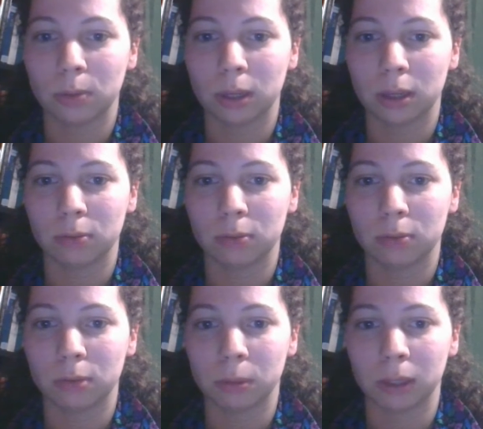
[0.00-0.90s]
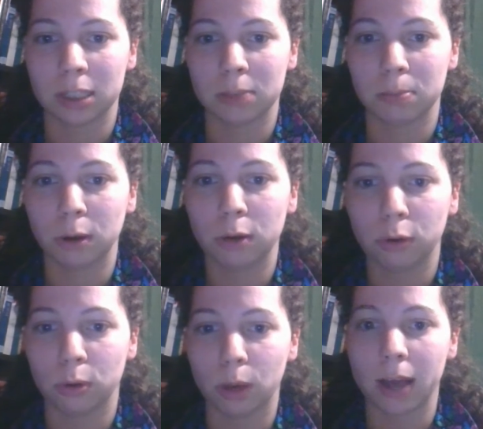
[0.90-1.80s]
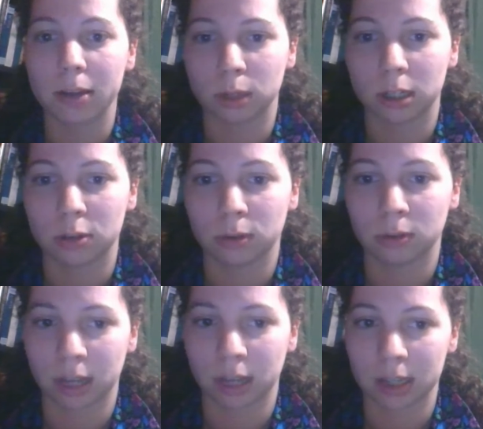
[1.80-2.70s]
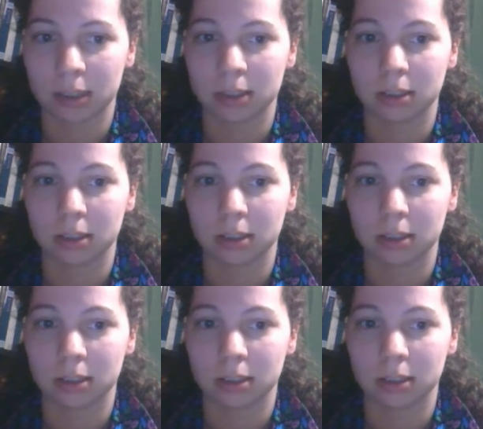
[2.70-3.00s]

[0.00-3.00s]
we can replace both who and which with that.